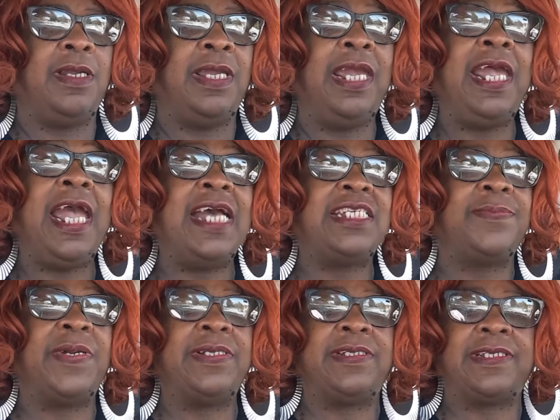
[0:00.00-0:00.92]
it has
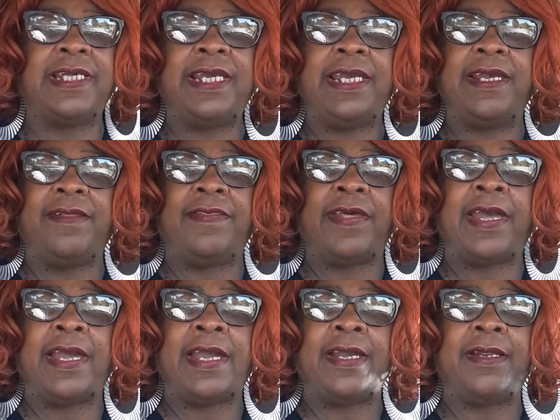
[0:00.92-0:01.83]
been said
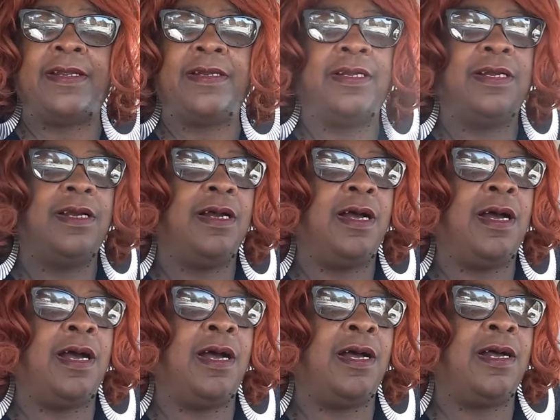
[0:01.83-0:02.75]
that
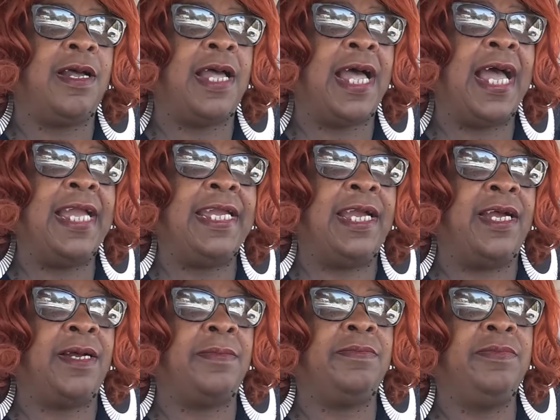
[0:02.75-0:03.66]
uh, I
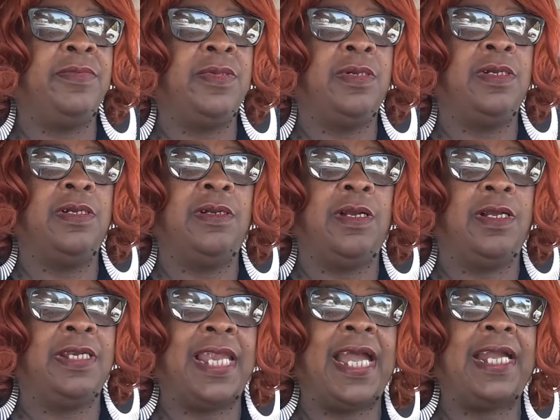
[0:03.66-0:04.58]
am
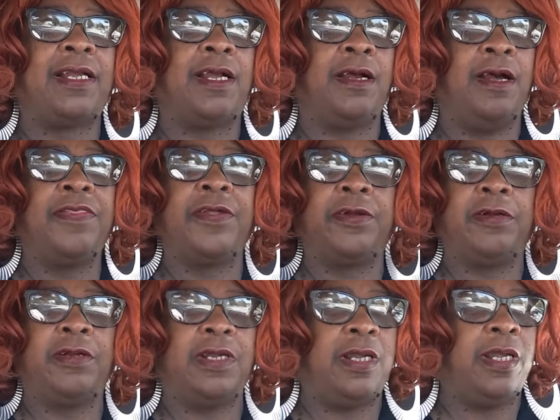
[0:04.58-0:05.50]
like
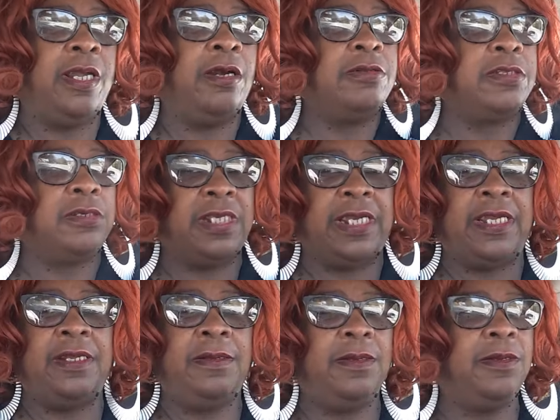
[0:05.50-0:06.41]
other
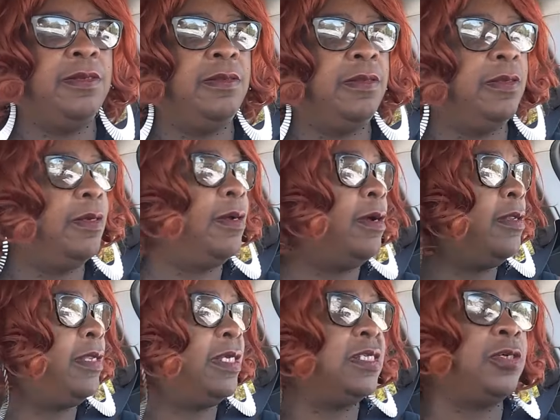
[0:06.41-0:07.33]
elderly
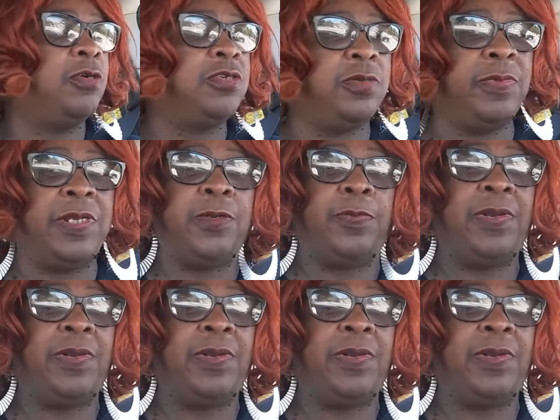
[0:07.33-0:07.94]
on this social media